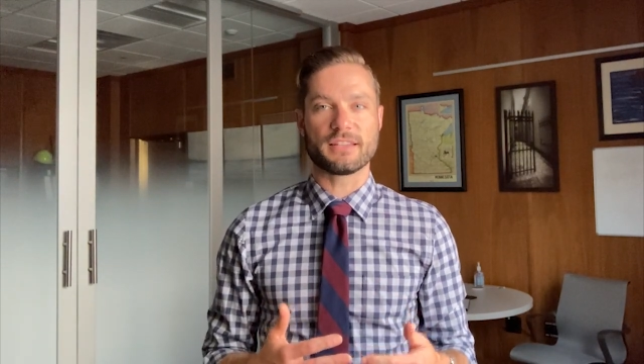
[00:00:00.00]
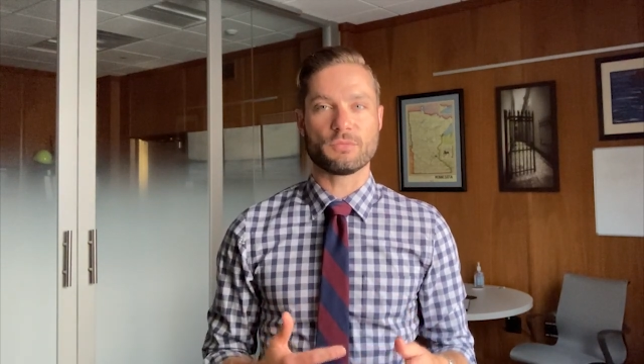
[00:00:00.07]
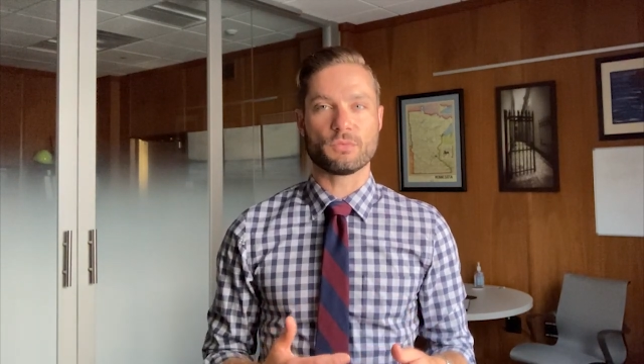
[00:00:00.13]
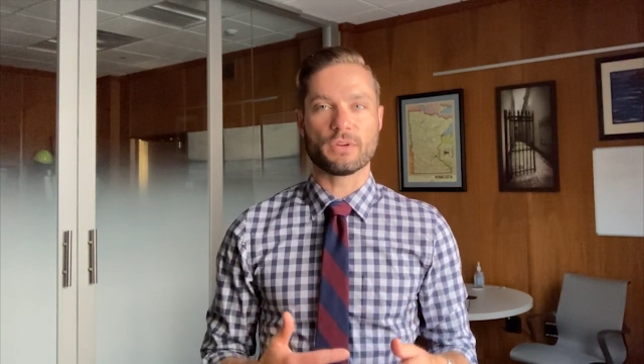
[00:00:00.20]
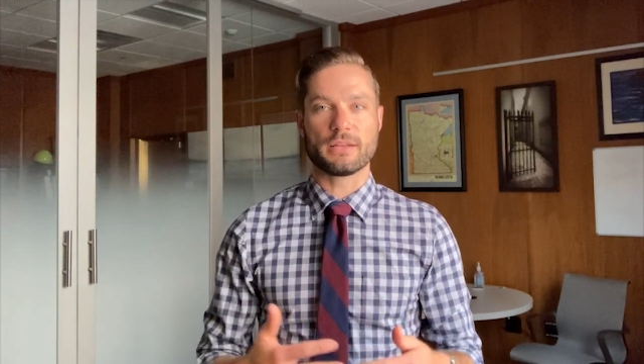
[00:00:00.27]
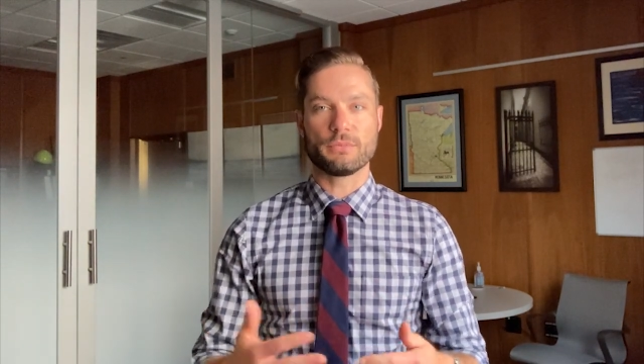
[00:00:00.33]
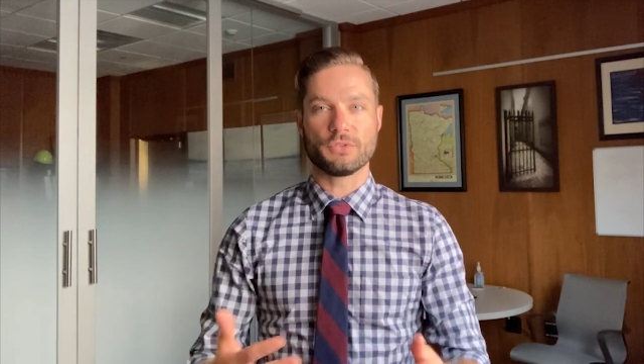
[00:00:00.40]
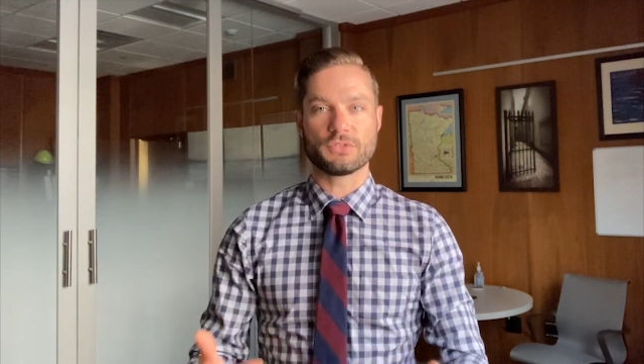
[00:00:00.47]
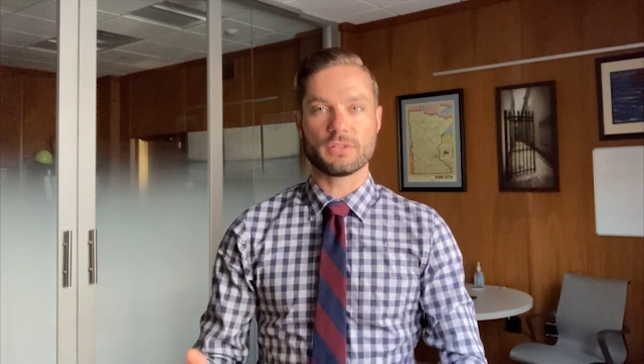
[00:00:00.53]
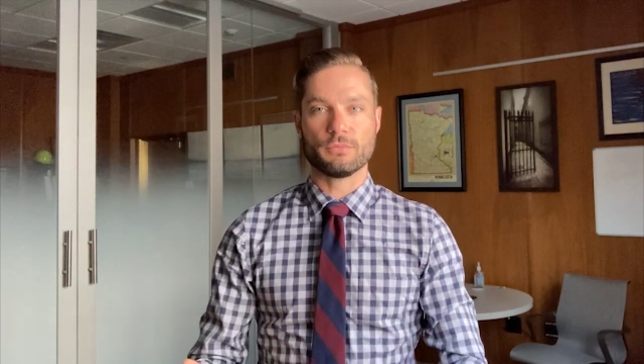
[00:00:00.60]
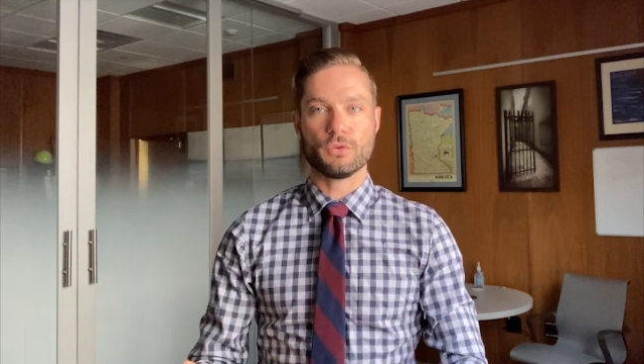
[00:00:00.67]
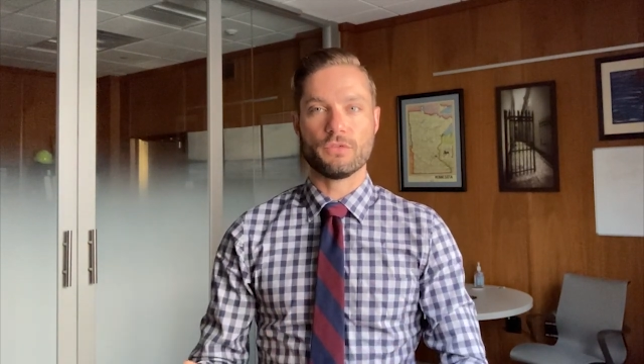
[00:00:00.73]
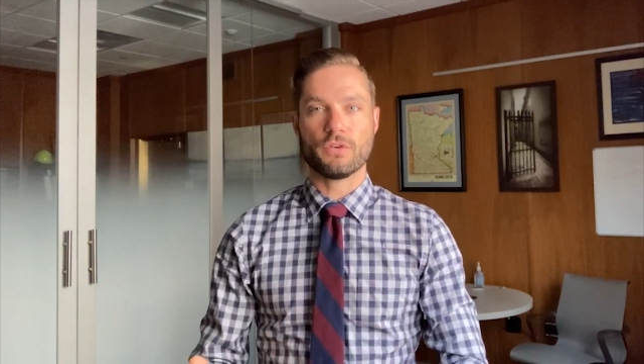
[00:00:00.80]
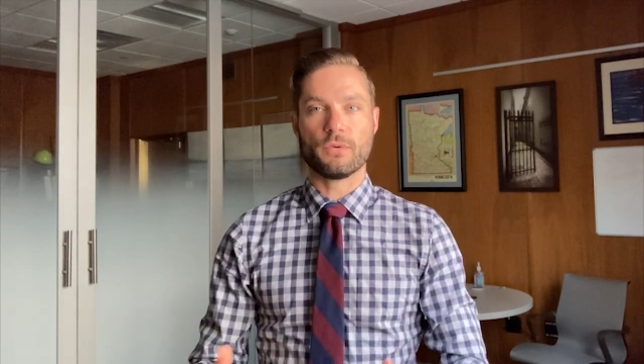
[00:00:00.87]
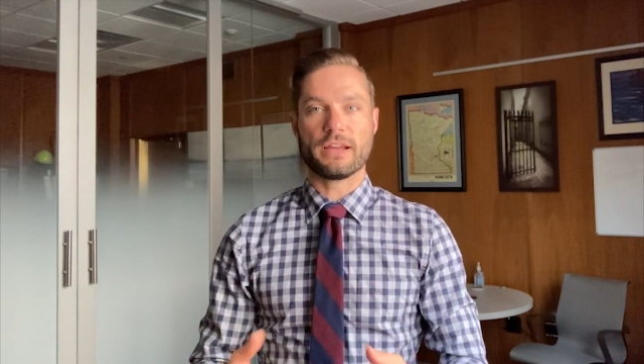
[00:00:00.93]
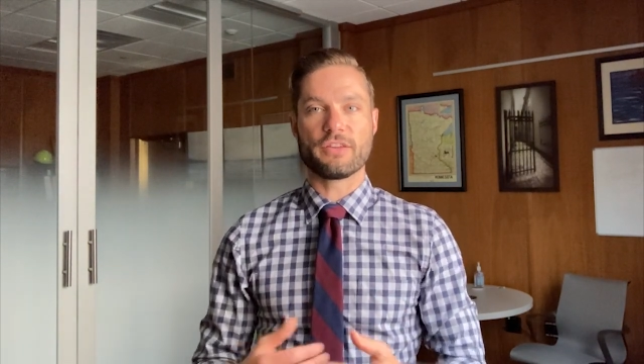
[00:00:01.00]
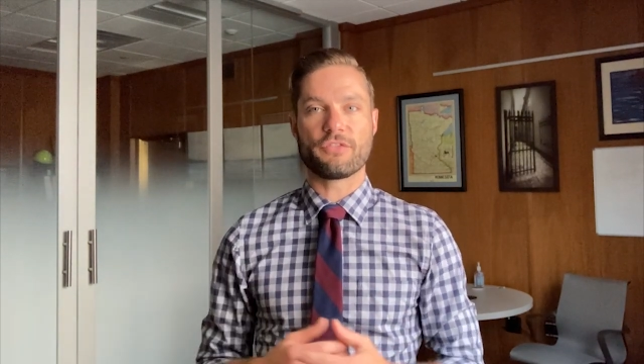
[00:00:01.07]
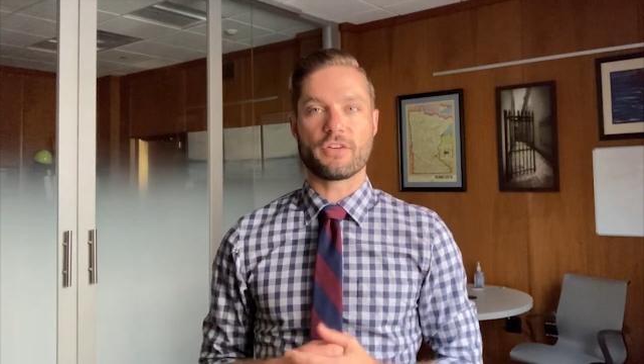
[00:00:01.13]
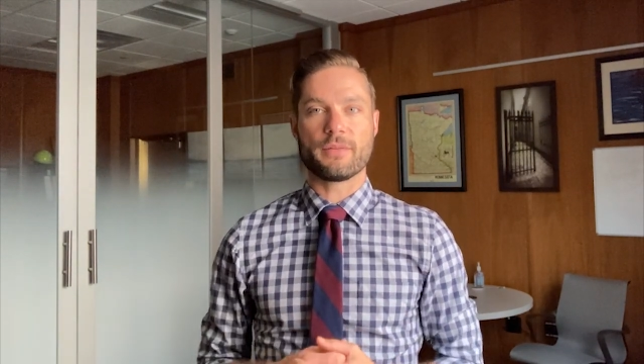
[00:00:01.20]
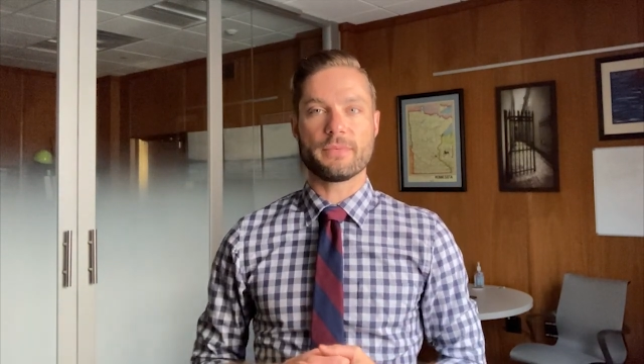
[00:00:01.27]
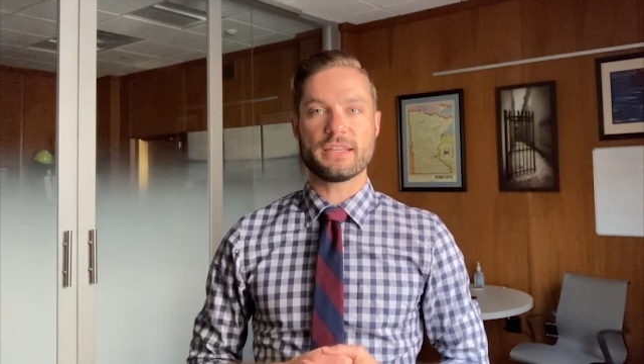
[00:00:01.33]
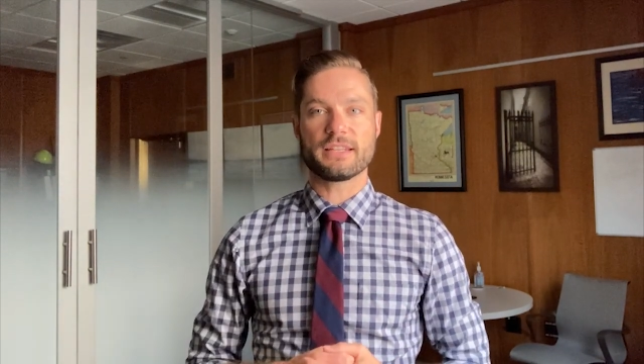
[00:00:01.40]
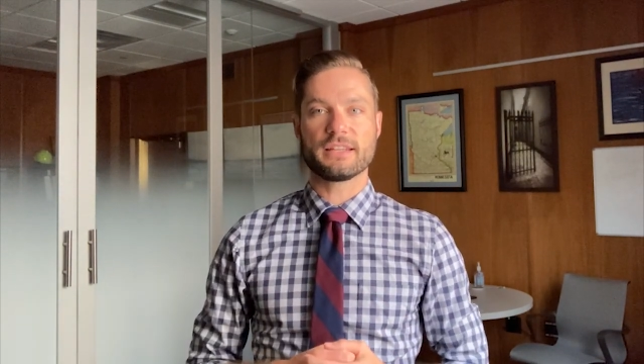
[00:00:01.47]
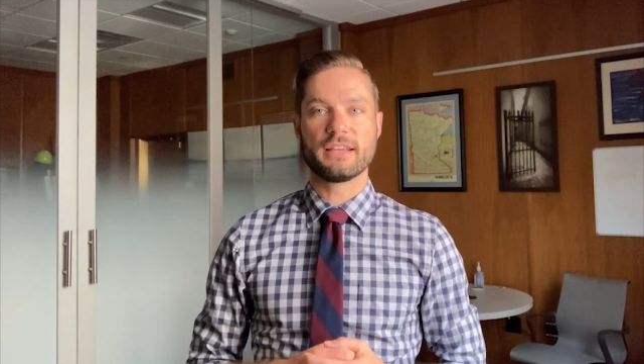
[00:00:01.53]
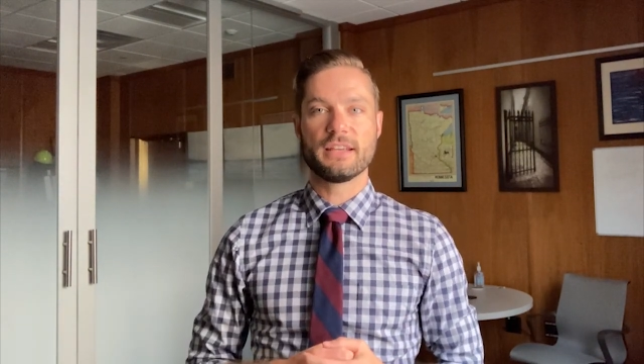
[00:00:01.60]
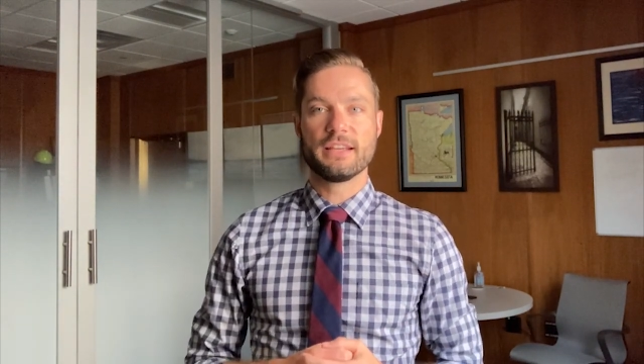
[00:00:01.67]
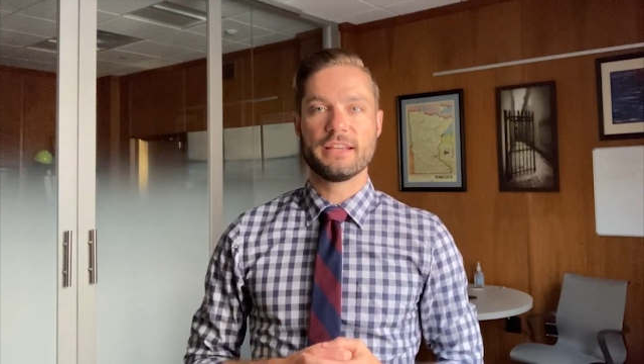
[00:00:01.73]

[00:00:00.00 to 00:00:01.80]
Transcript: then we're able to move away from it.